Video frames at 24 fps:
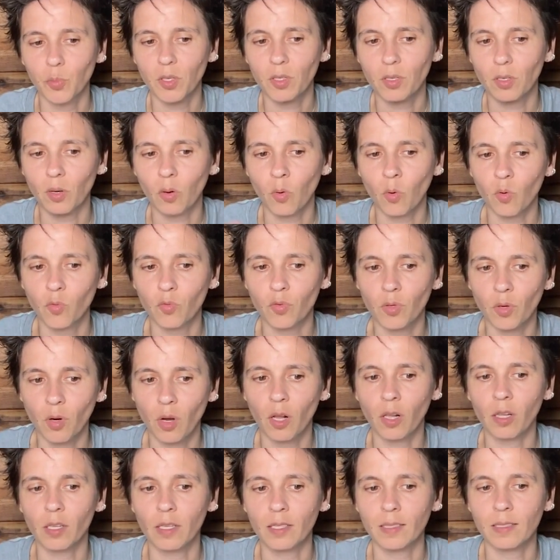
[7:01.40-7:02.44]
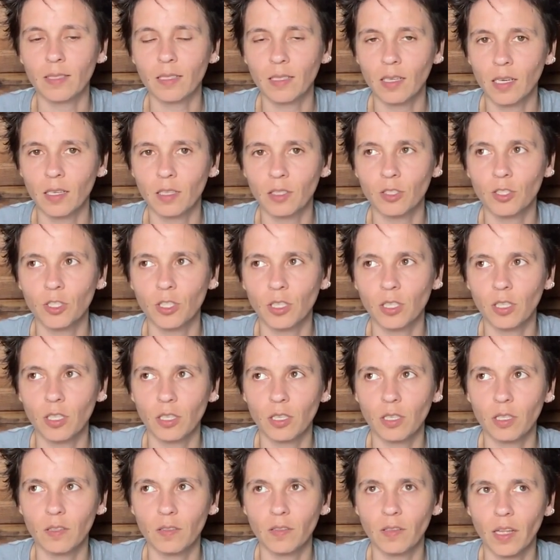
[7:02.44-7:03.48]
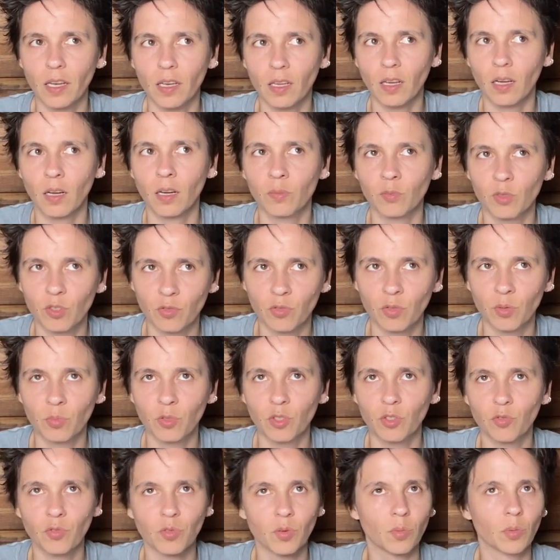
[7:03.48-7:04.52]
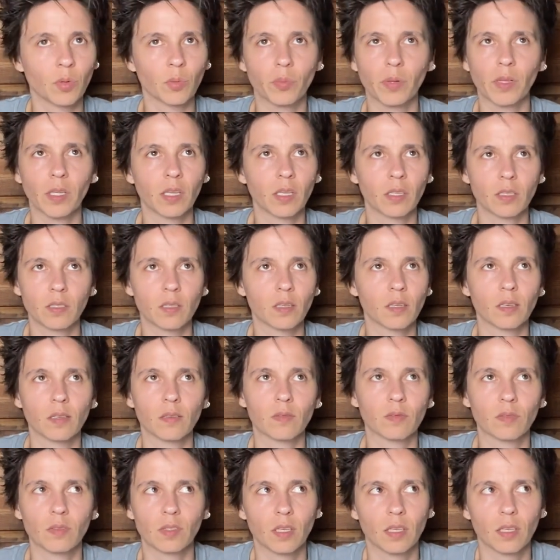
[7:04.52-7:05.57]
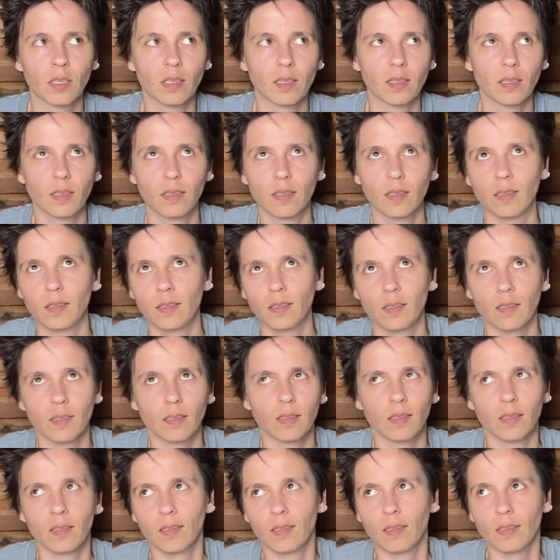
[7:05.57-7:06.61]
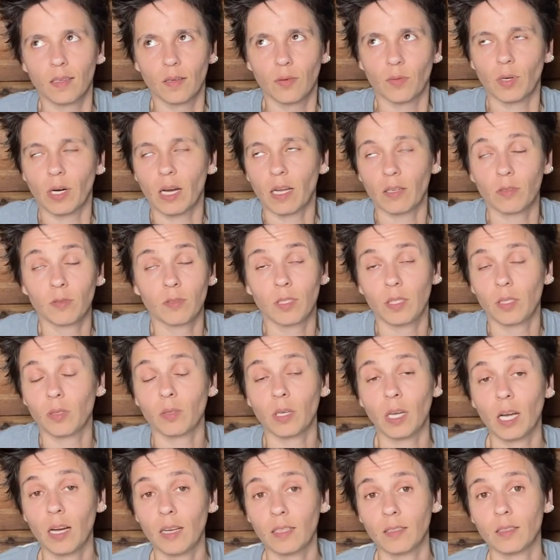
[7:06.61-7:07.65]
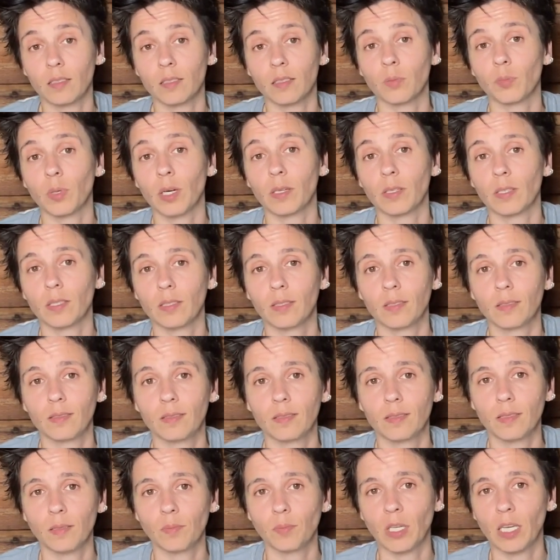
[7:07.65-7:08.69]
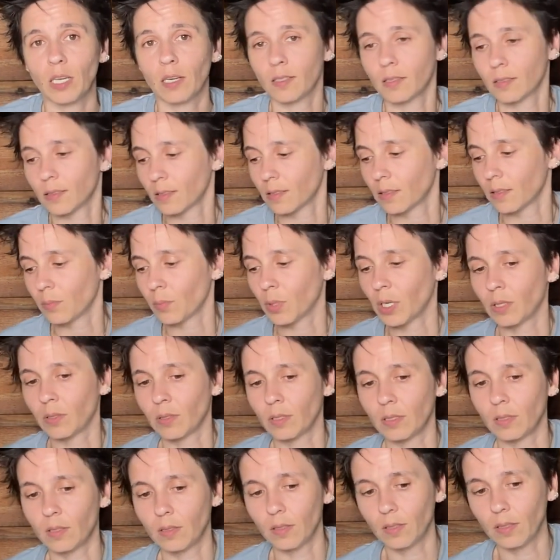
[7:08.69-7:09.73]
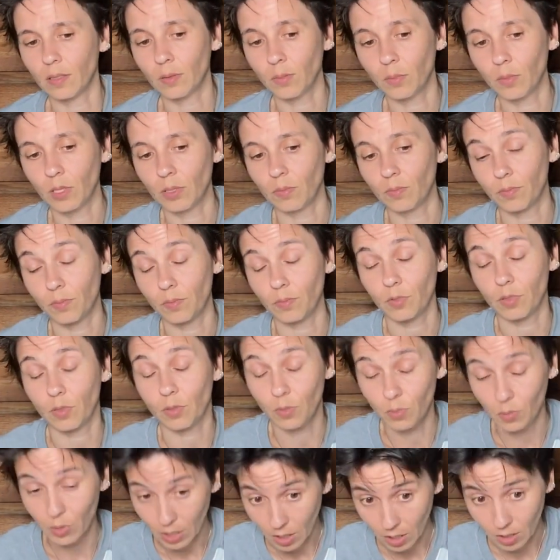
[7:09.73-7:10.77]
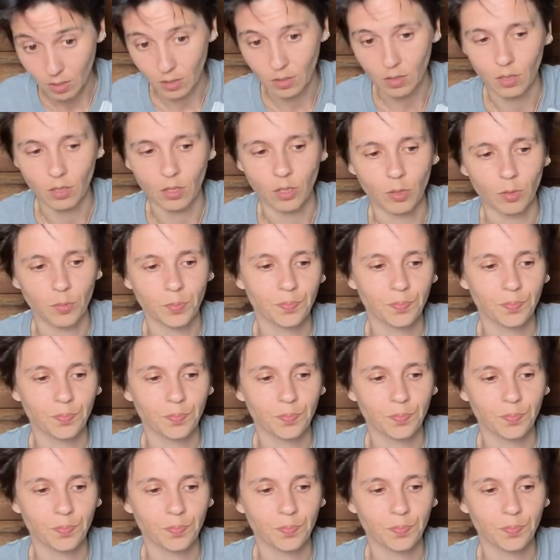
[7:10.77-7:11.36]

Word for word: but overall it's an energy that comes from you from a place of where i don't see you conscious about it to be honest about it uh, to be honest to